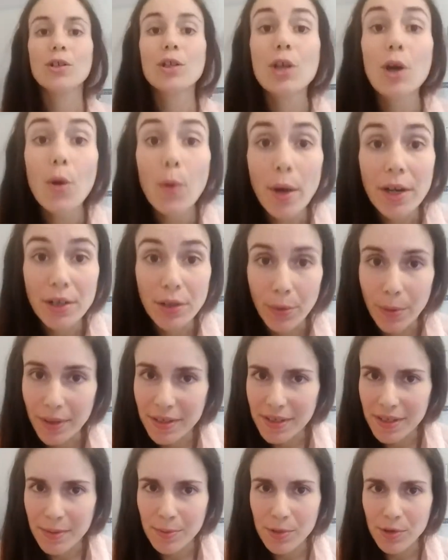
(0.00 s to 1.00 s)
You know why no
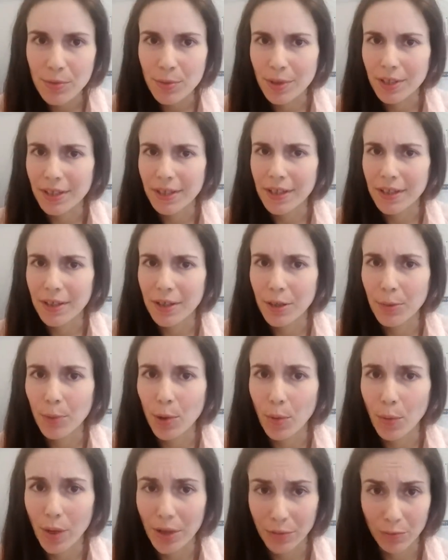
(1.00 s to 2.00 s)
one seems to really care
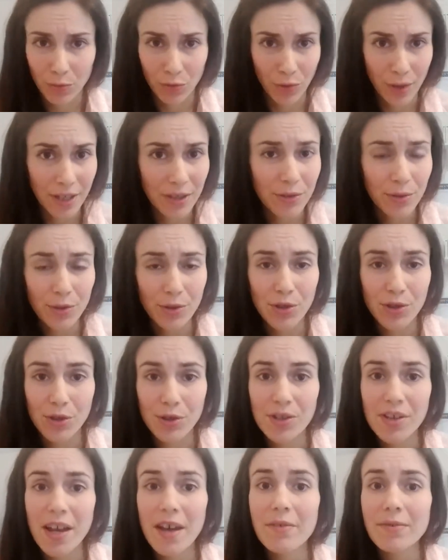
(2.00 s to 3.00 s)
about what
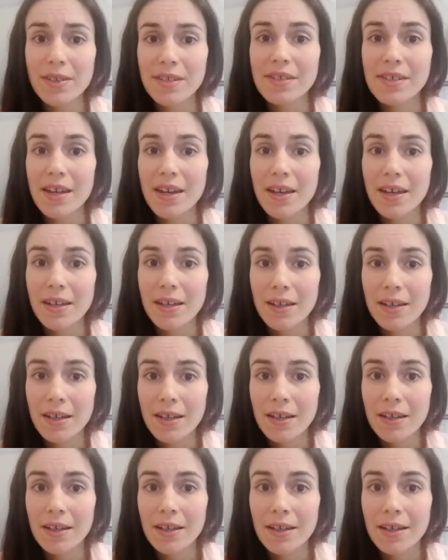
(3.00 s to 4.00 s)
researchers have to say?
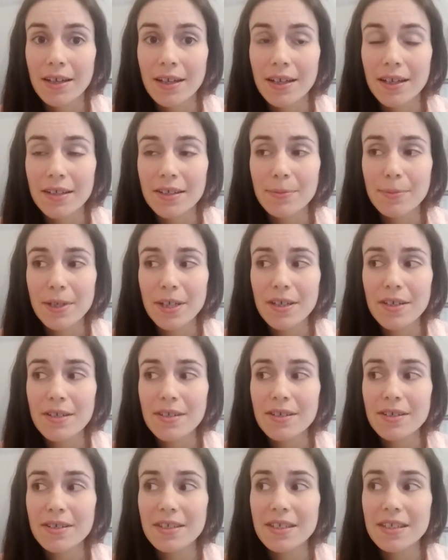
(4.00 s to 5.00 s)
It's
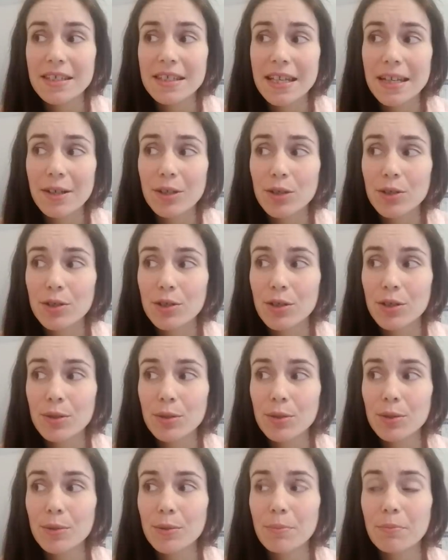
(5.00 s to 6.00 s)
because they're
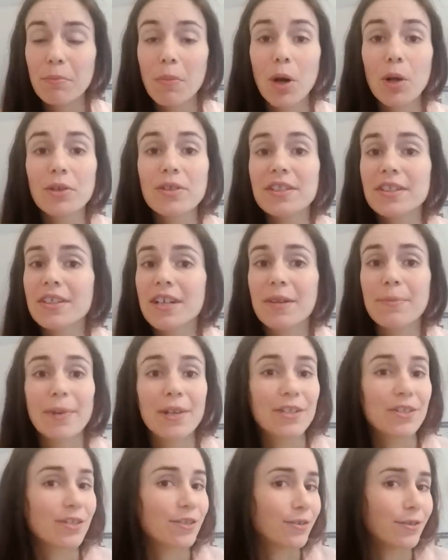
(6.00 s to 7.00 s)
too
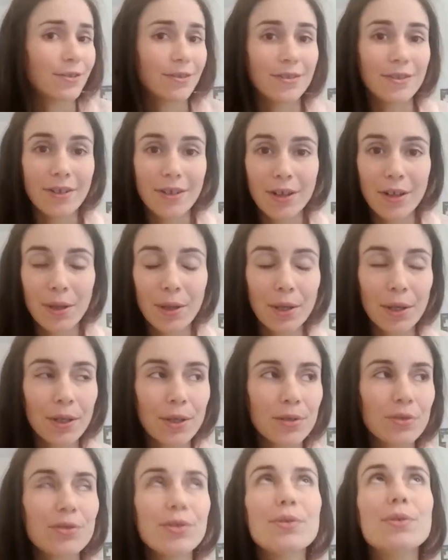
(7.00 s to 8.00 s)
multidimensional,
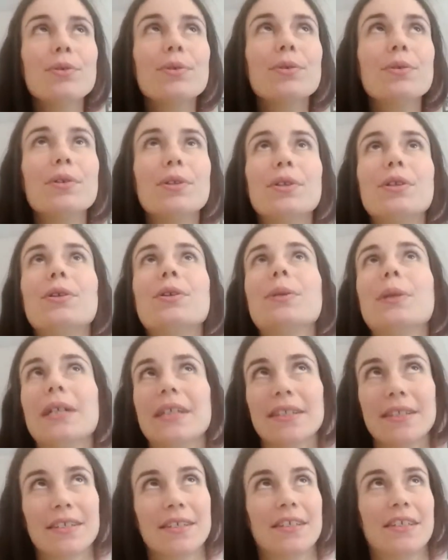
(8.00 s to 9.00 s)
too
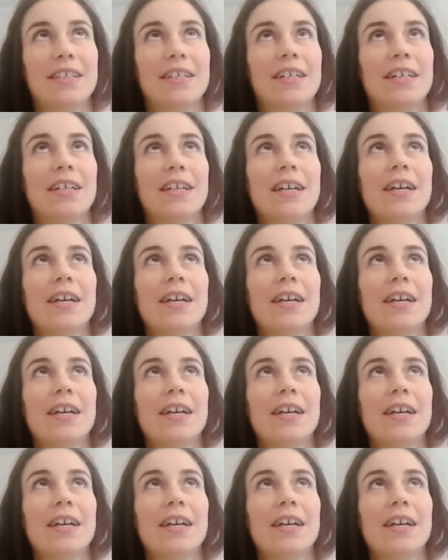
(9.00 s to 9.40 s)
nuanced.